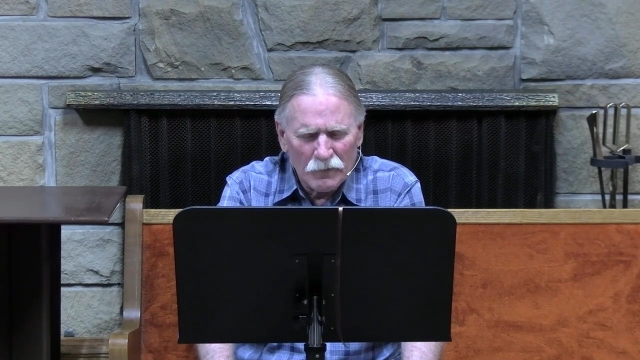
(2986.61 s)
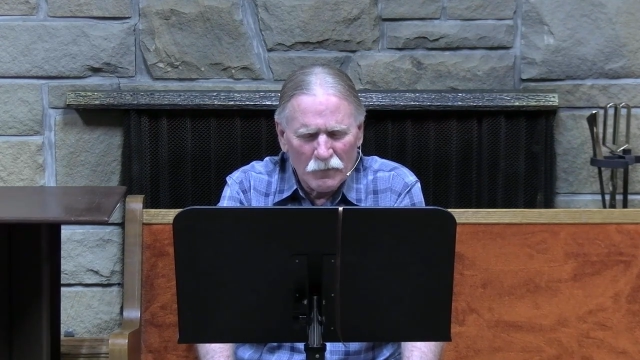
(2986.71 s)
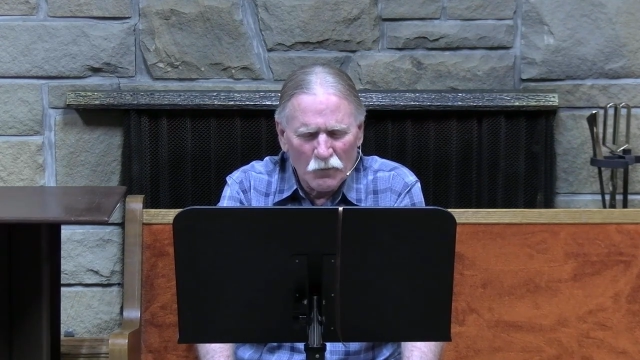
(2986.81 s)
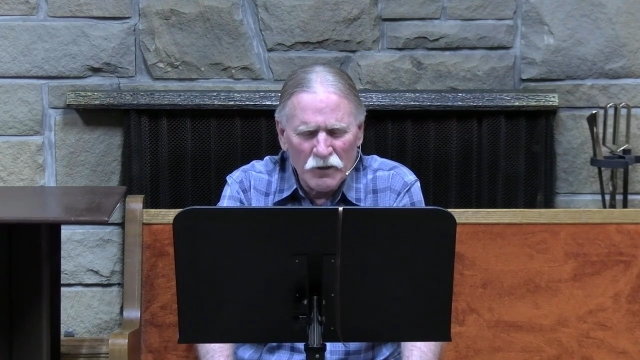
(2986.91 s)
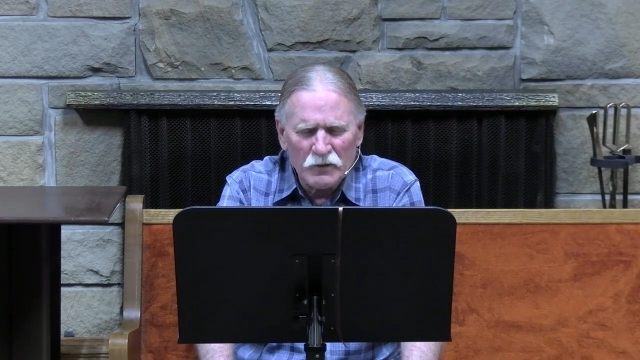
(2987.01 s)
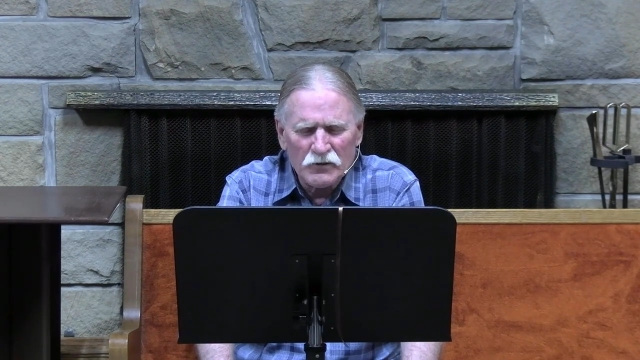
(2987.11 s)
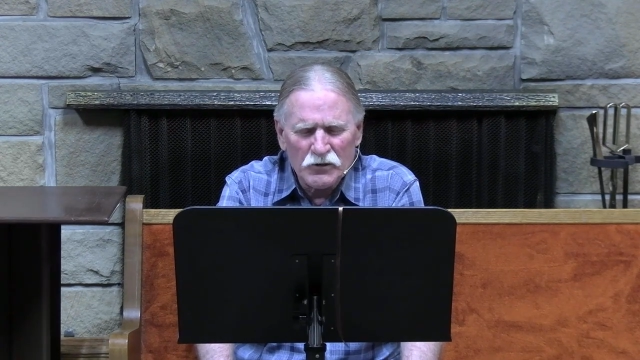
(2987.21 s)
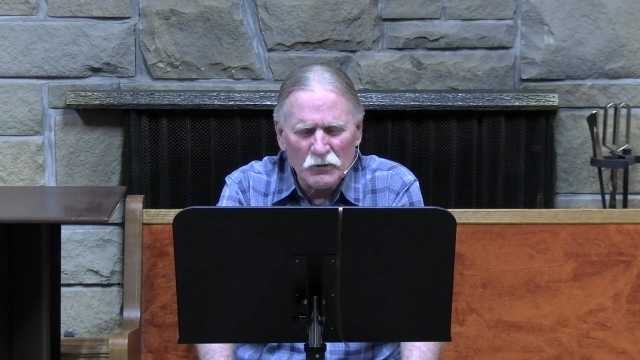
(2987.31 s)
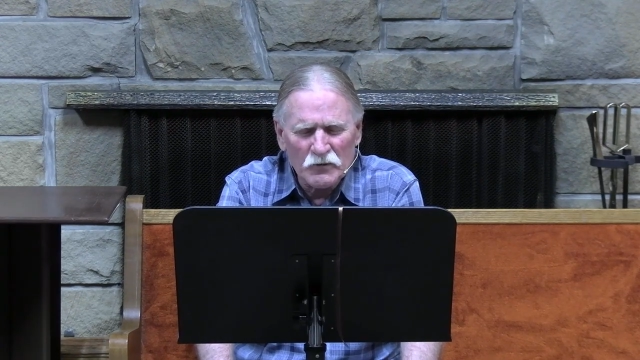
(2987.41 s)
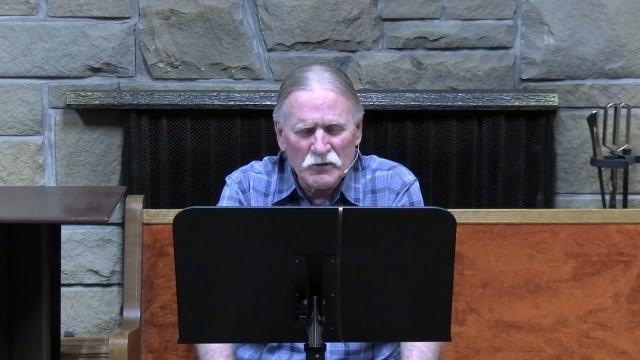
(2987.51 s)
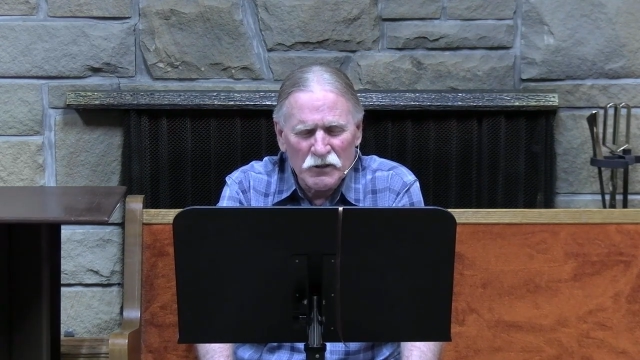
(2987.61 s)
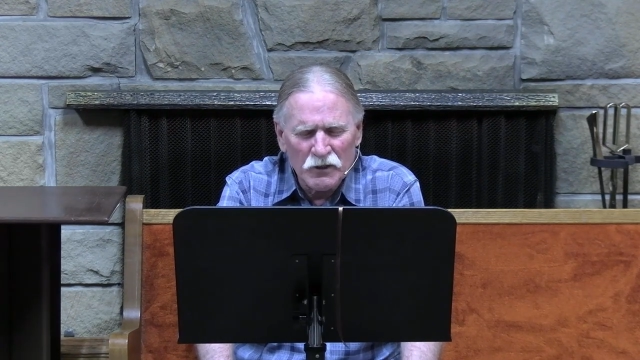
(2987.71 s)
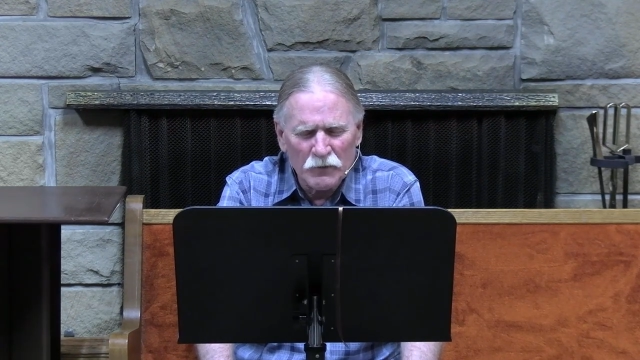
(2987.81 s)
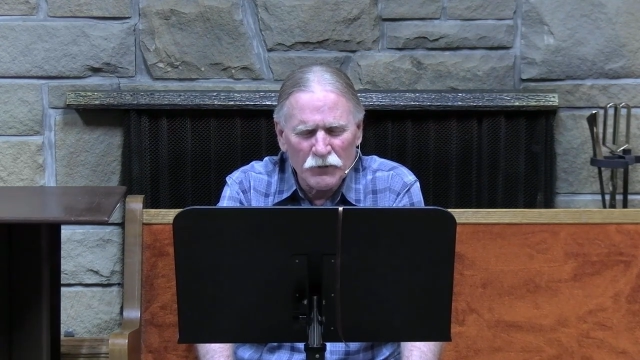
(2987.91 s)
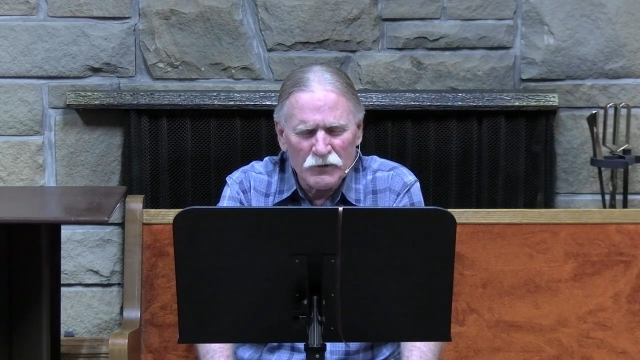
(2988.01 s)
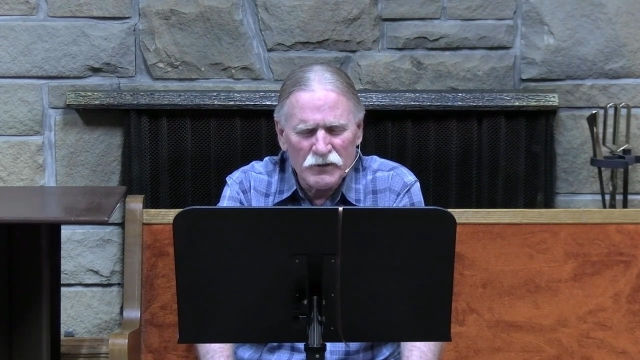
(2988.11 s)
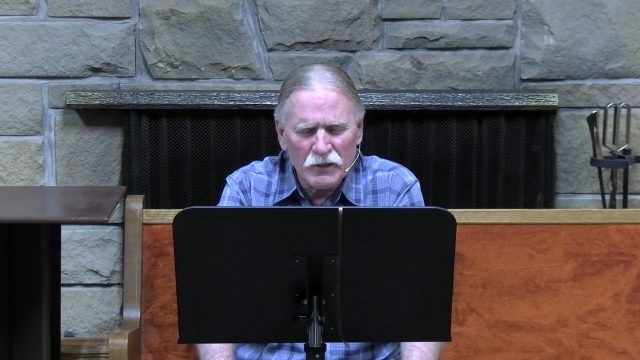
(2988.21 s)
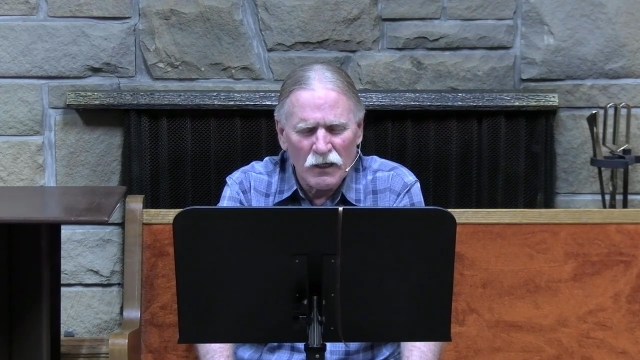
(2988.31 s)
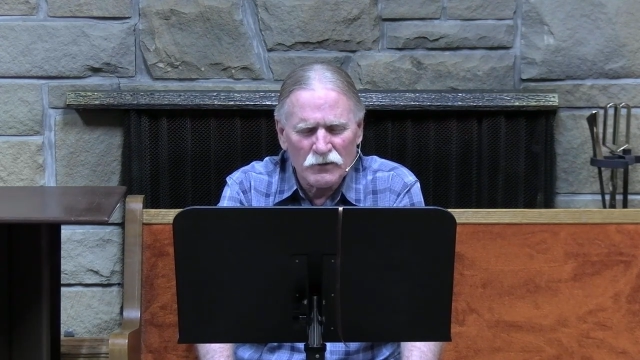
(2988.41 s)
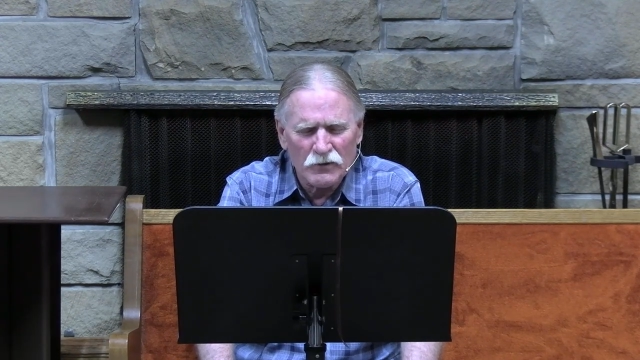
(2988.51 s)
We can choose to keep your
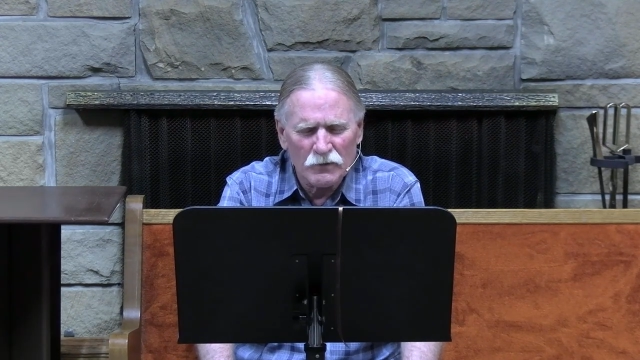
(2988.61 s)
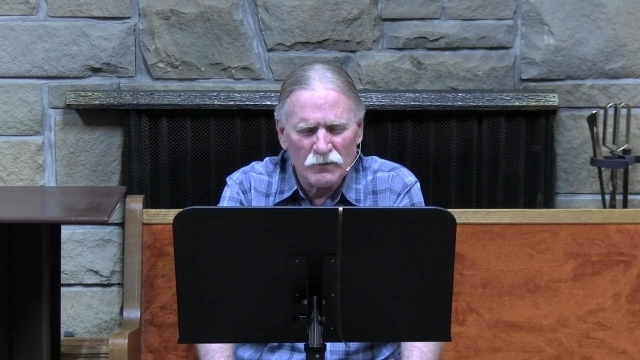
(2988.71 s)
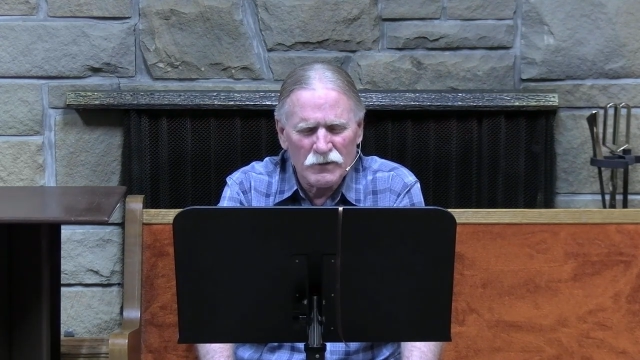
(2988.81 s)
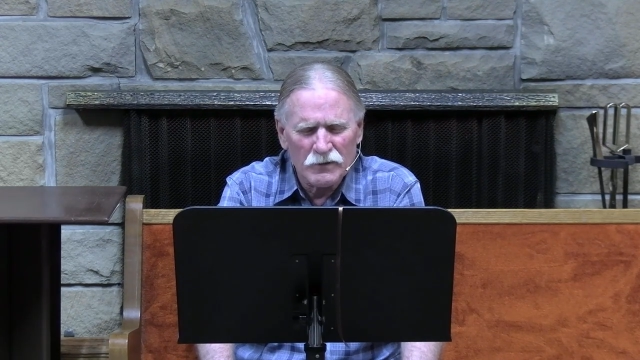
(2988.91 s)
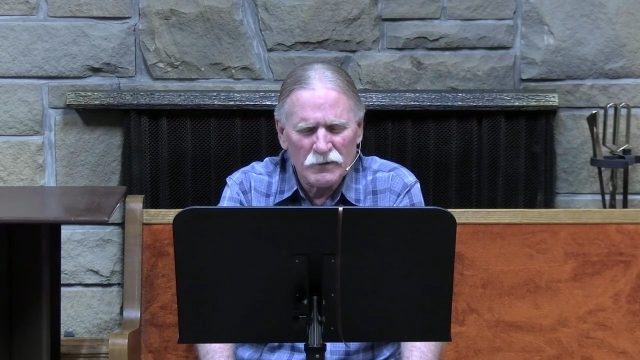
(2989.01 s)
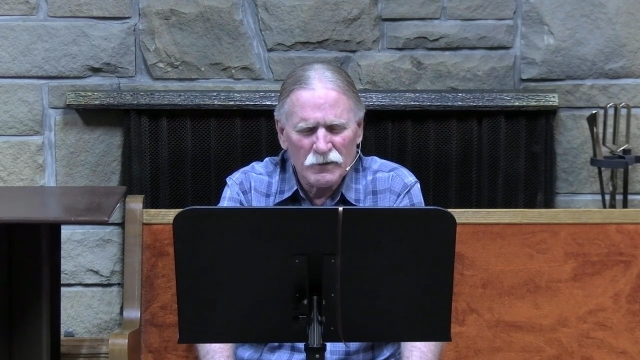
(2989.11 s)
statutes.